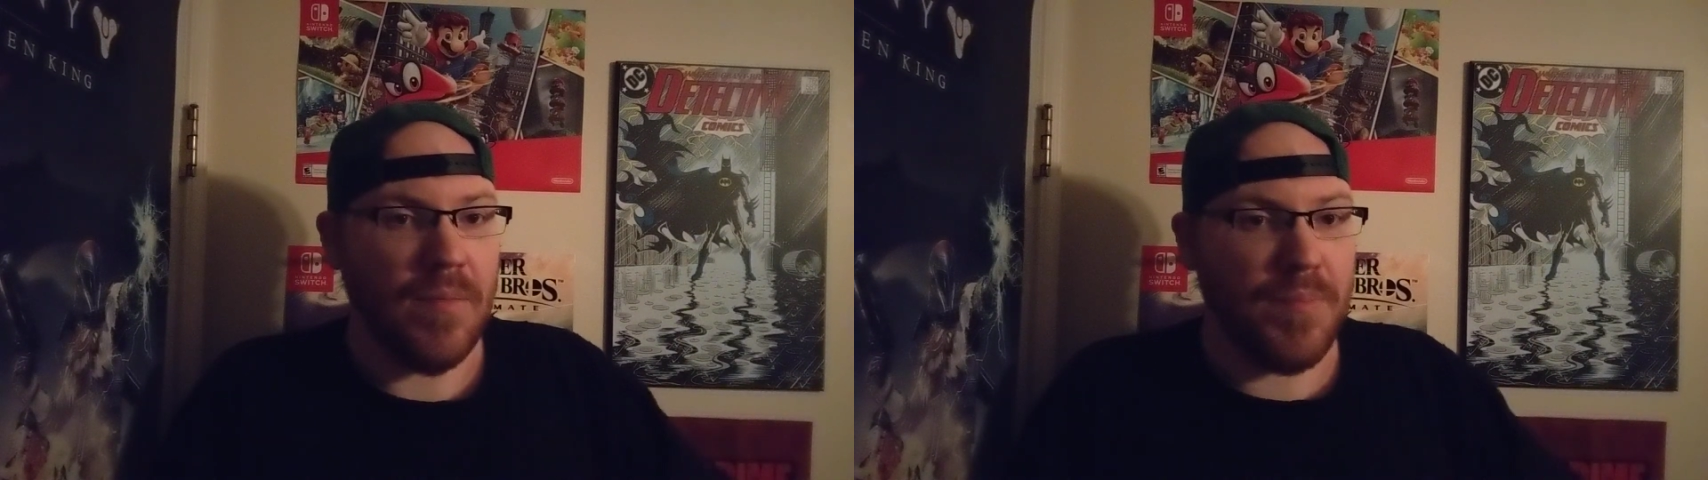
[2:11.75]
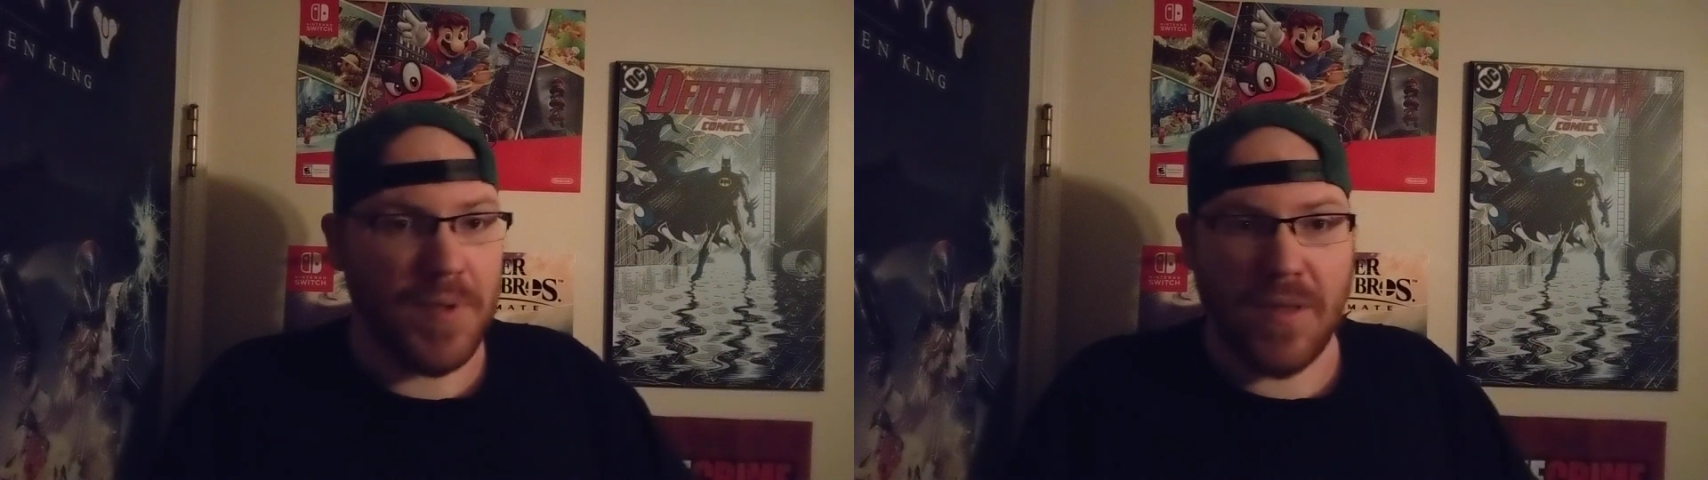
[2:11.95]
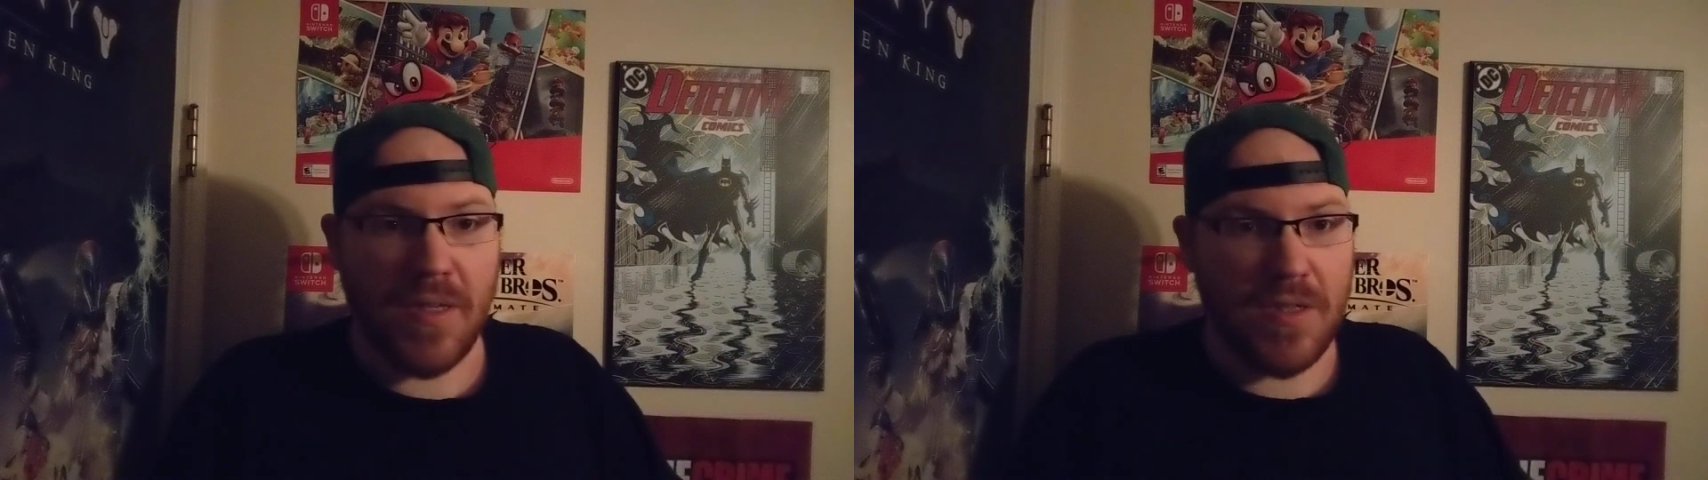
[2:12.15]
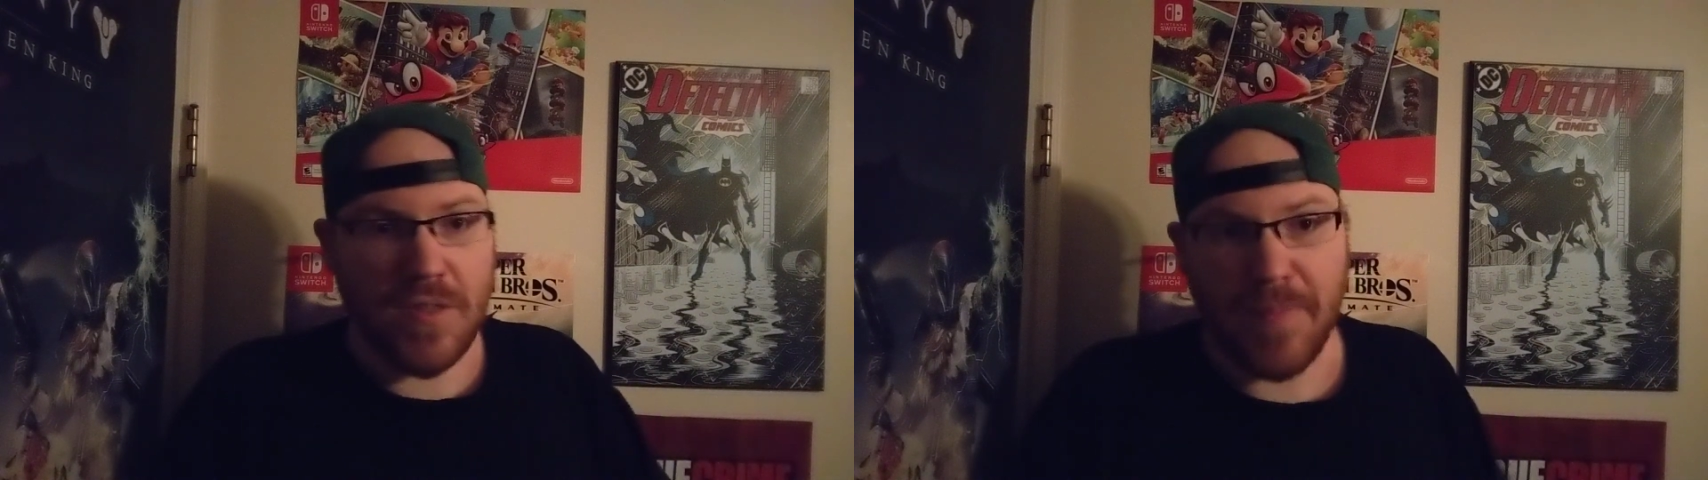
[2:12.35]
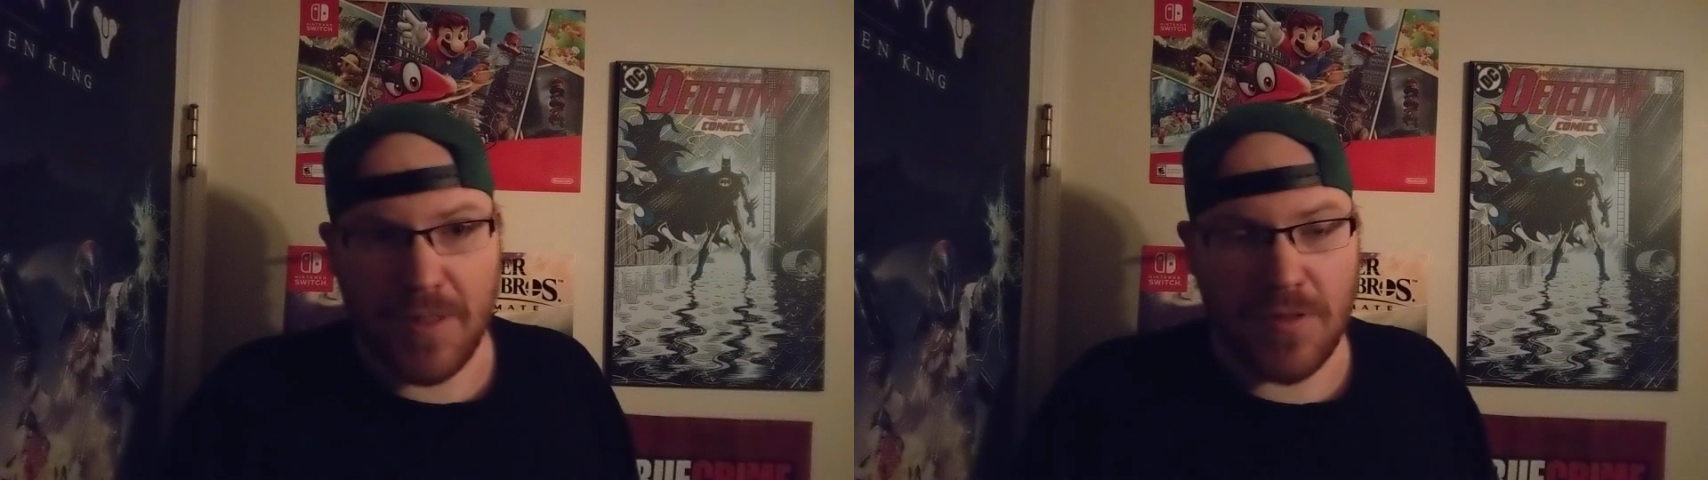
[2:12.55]
but they're
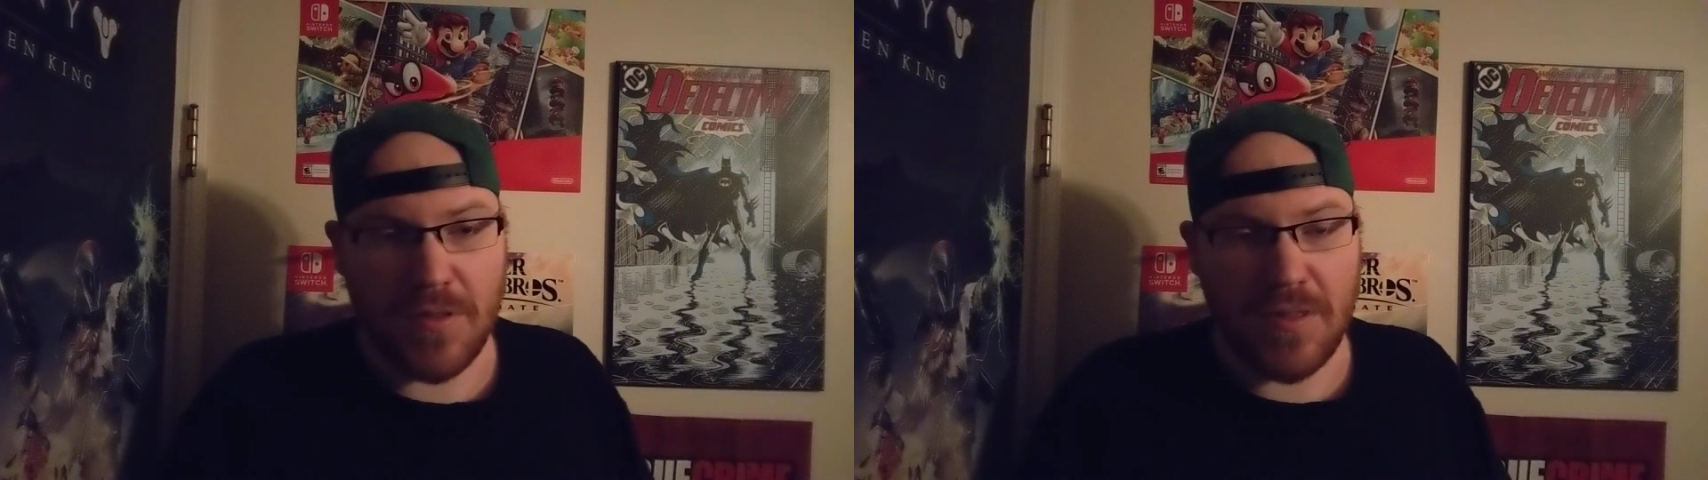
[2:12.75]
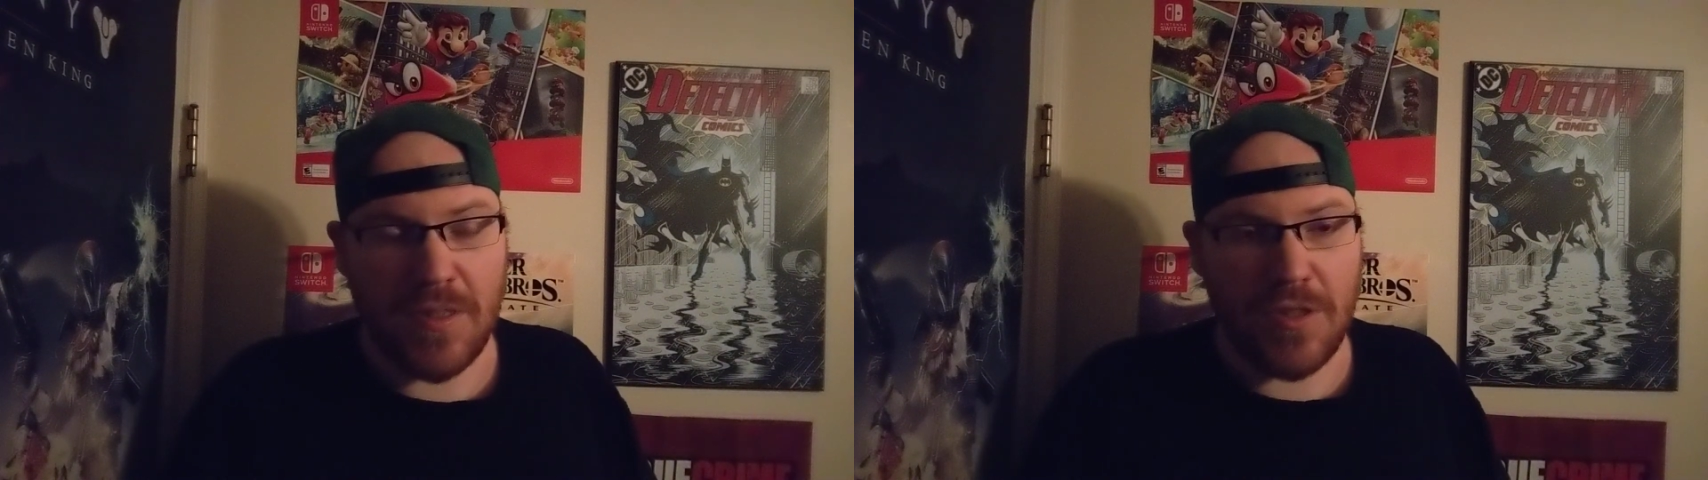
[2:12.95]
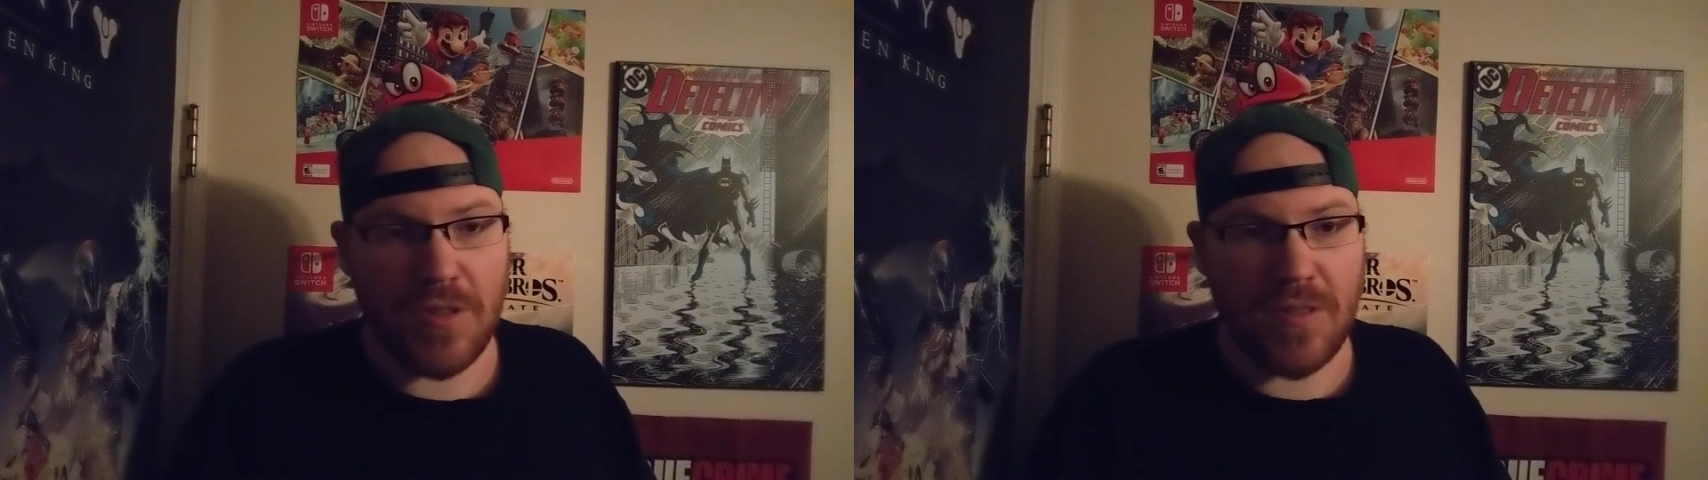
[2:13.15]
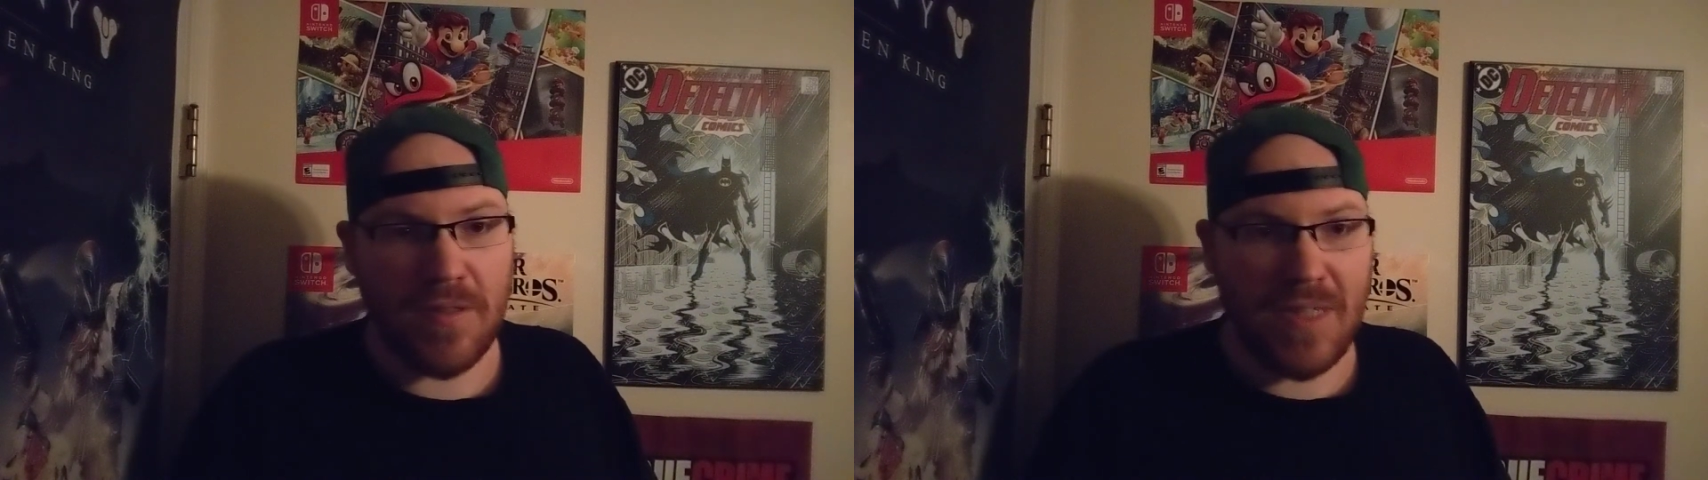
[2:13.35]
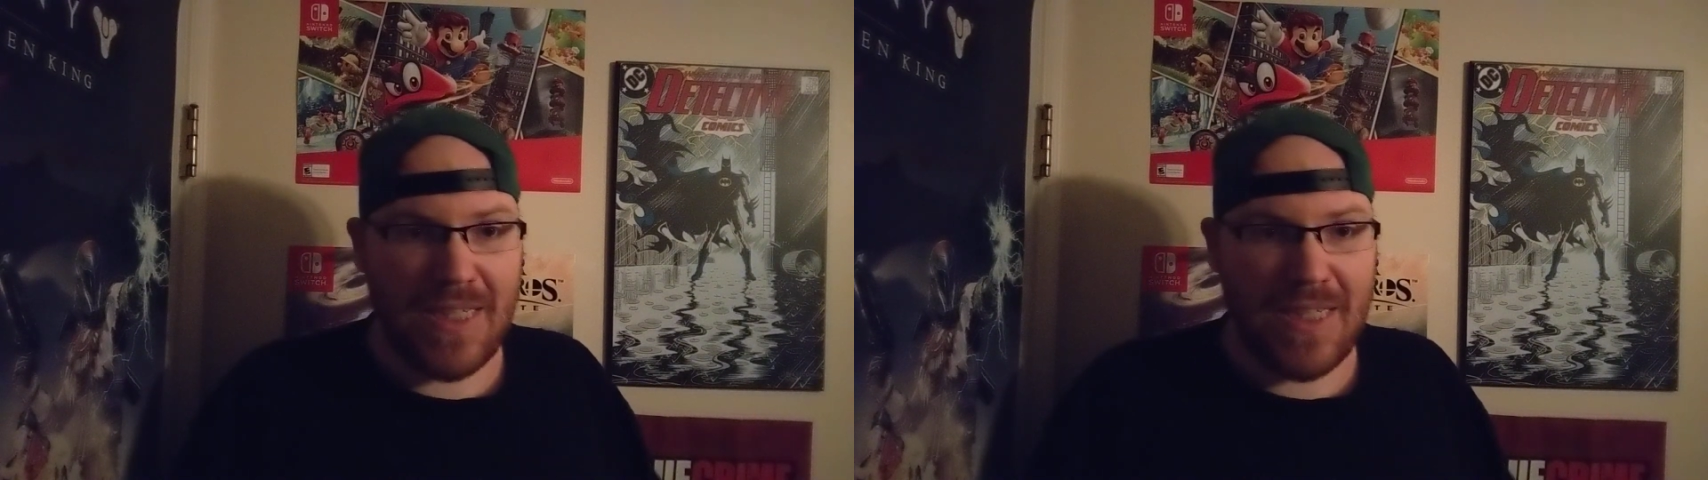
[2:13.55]
special edition,